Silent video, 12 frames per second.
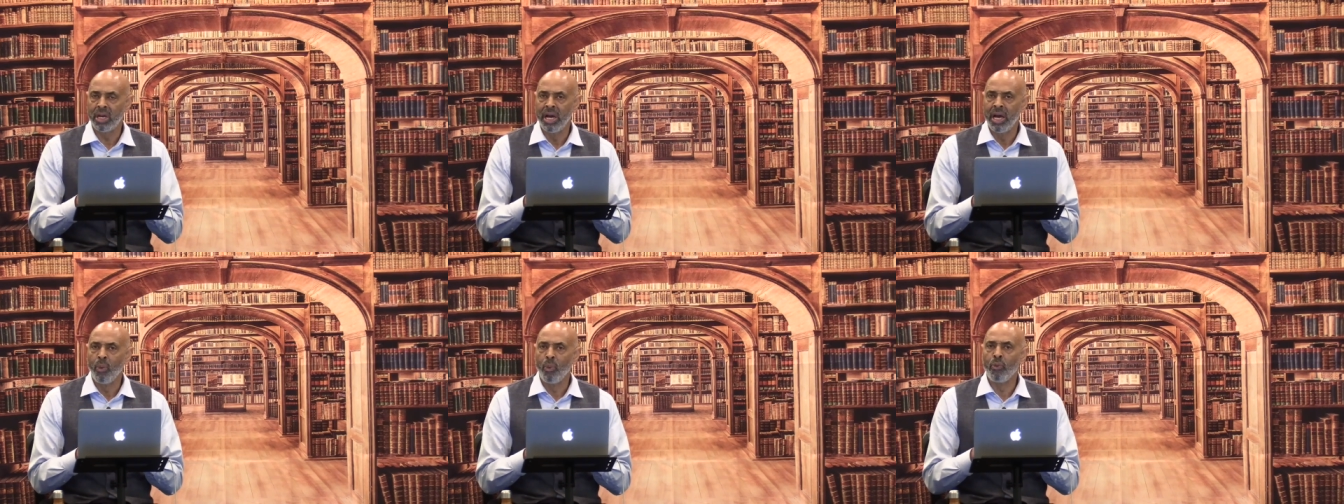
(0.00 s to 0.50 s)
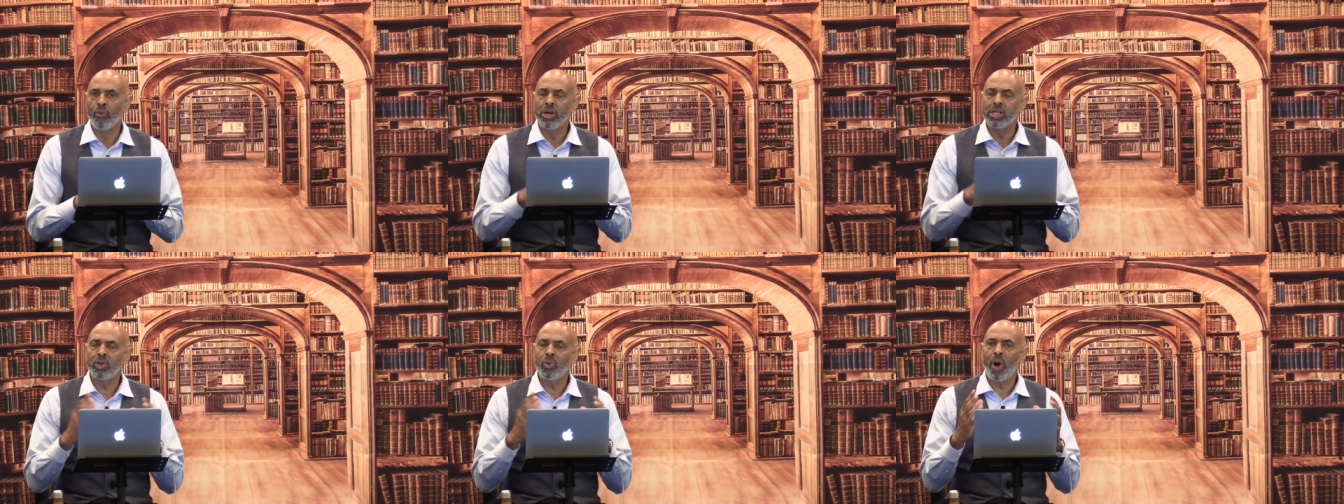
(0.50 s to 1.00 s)

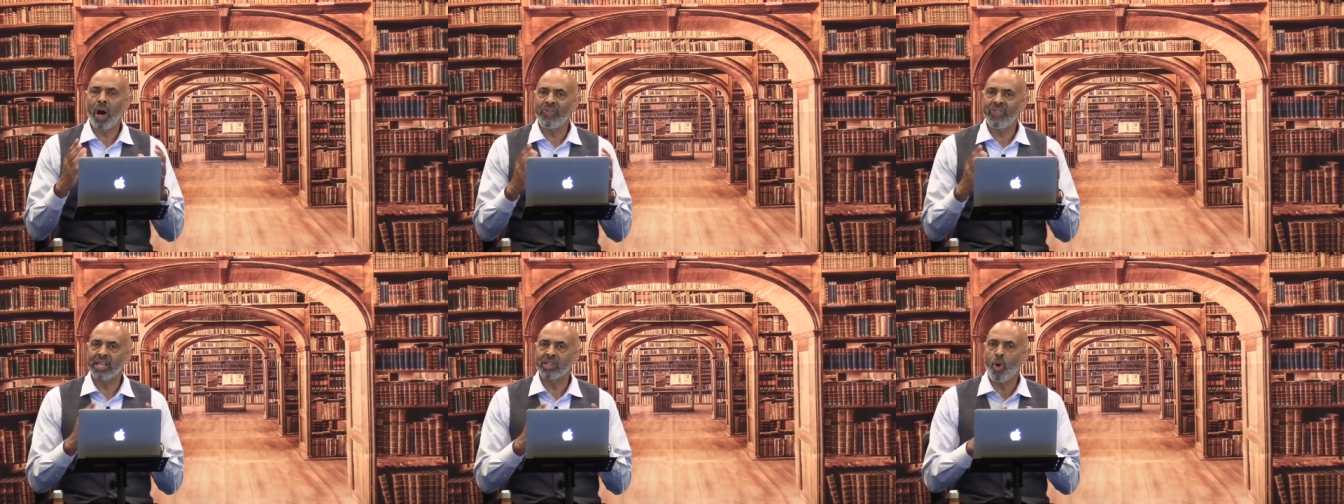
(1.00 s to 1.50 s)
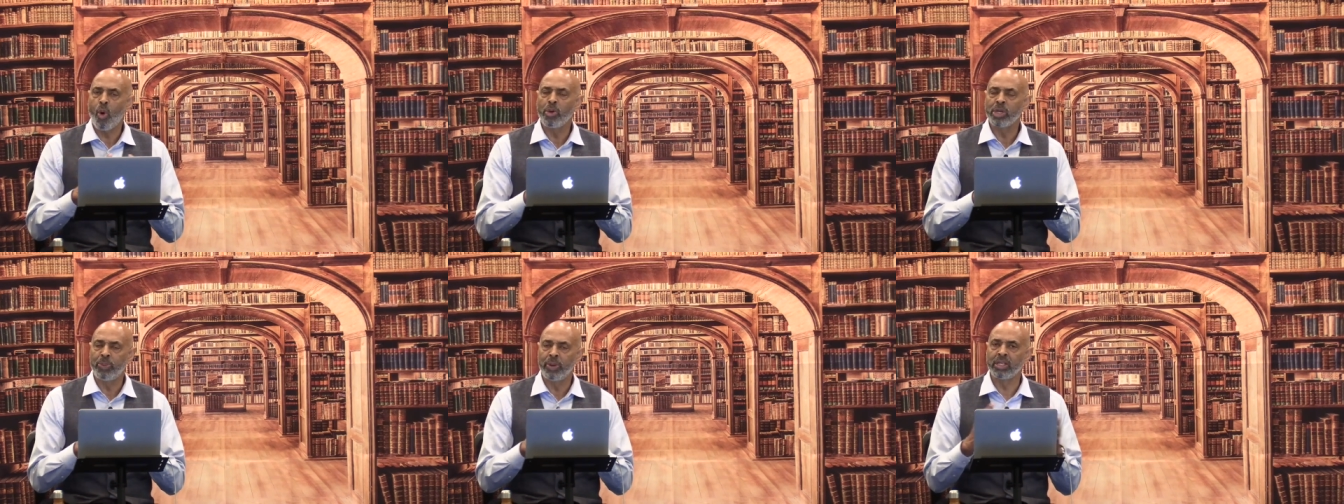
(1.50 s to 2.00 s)
Reason why that's always
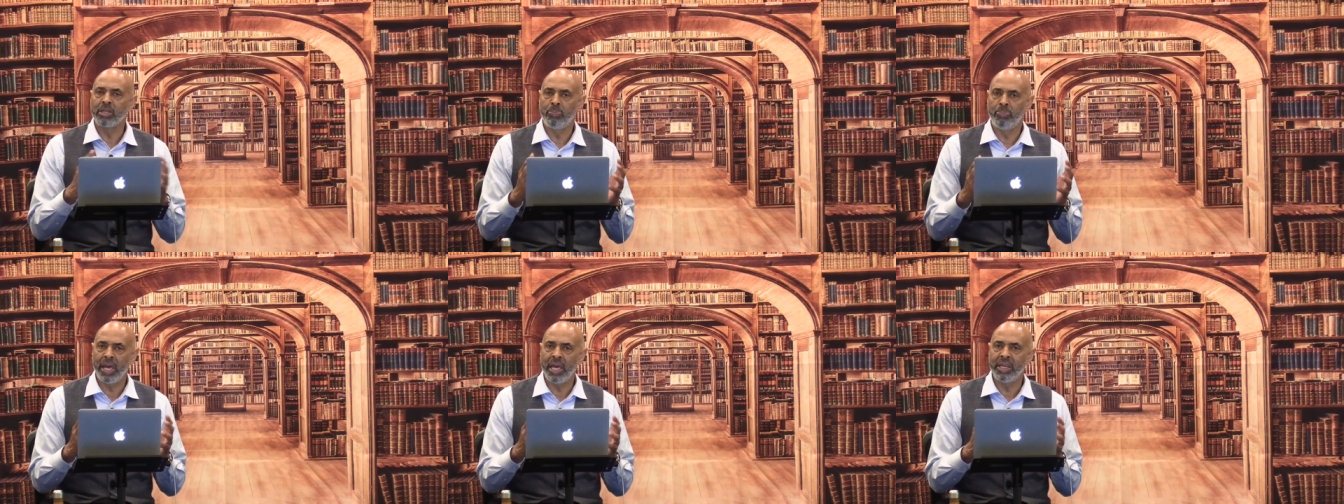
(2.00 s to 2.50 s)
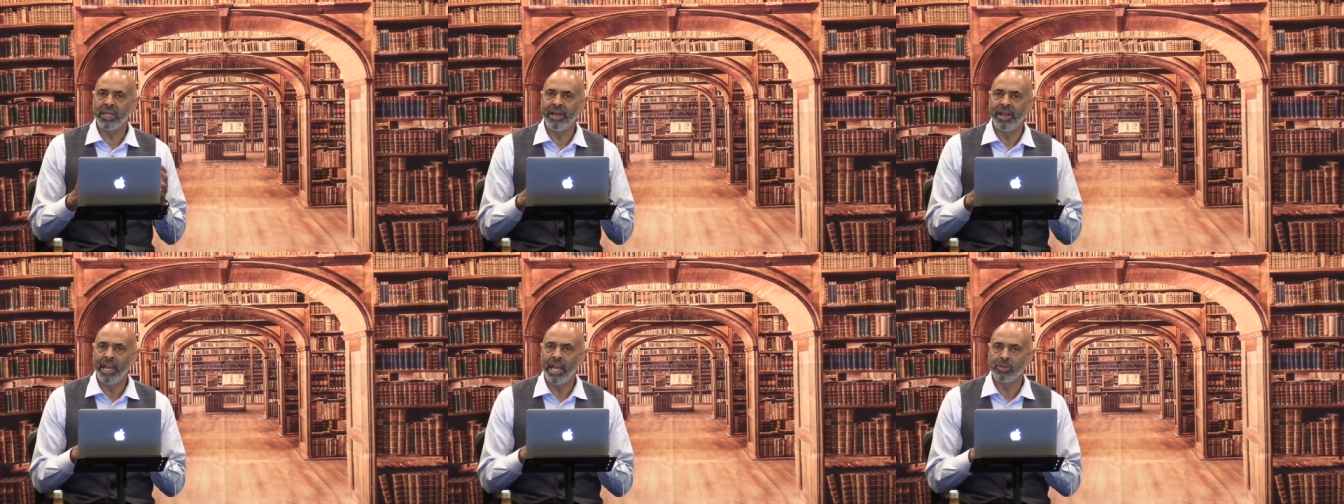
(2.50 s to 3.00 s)
been a debate
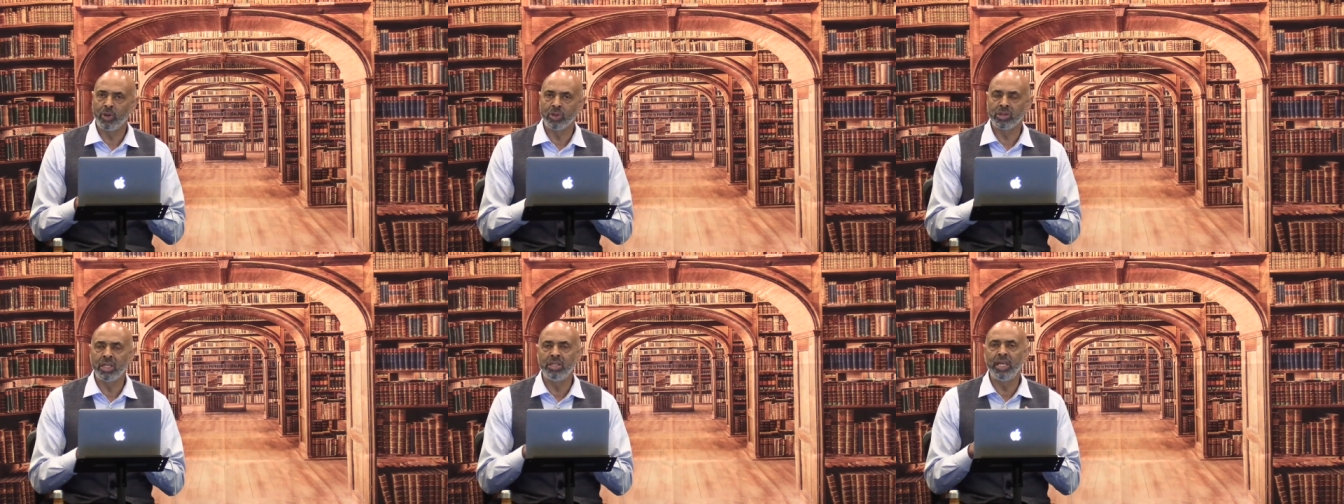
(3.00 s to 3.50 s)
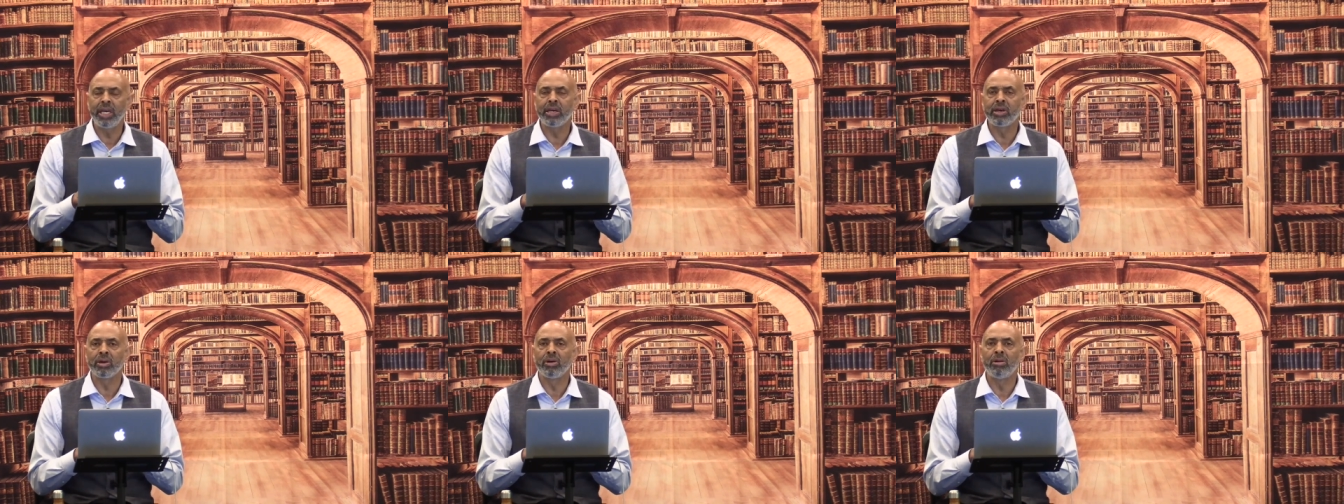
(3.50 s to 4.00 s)
is because
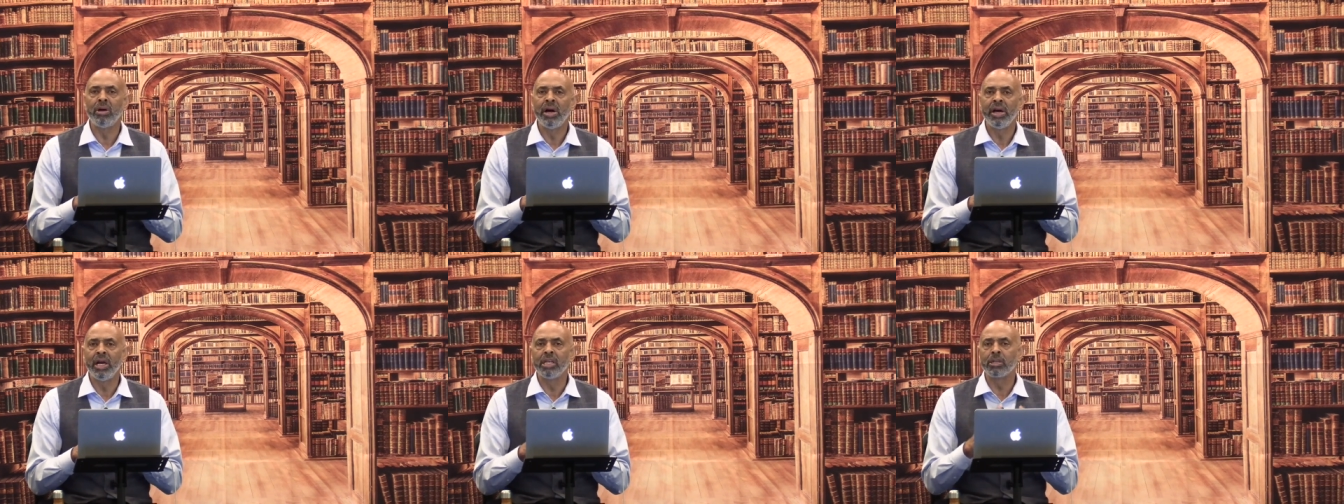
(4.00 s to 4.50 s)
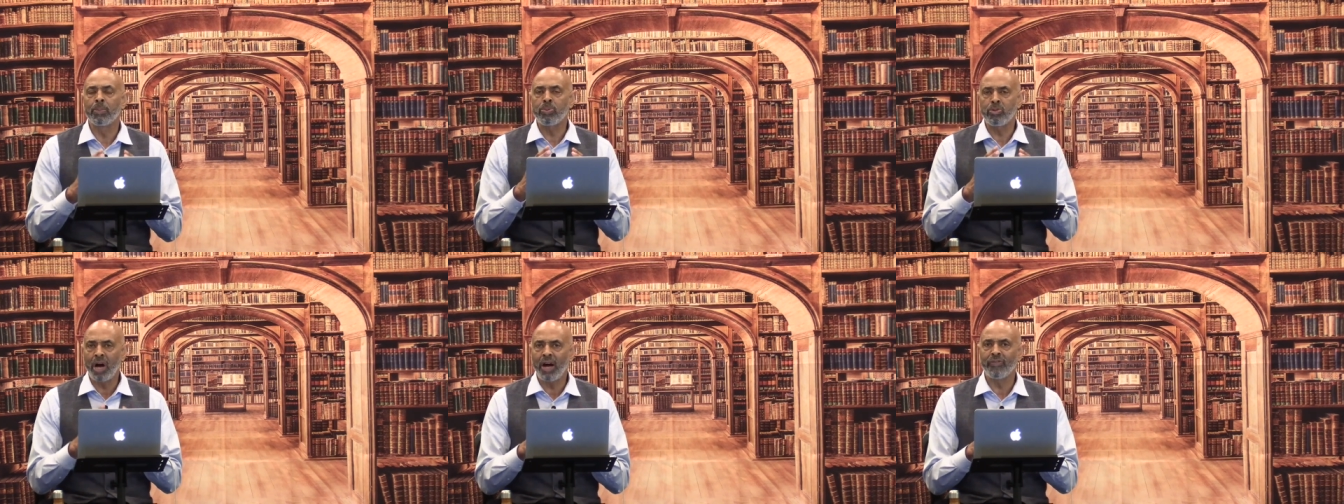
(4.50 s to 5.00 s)
Ezekiel is a
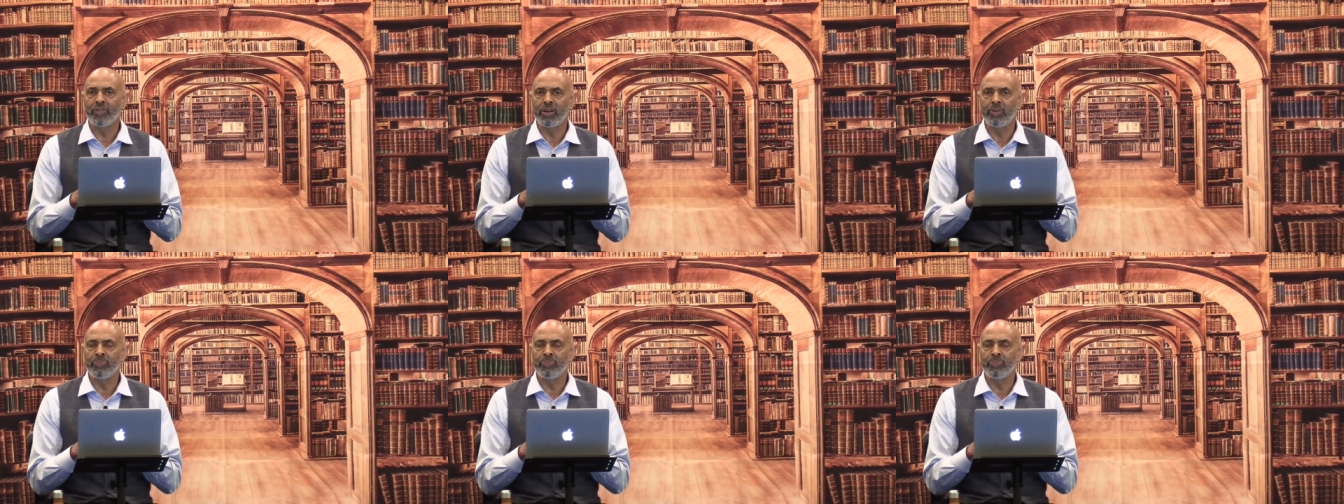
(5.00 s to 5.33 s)
prophet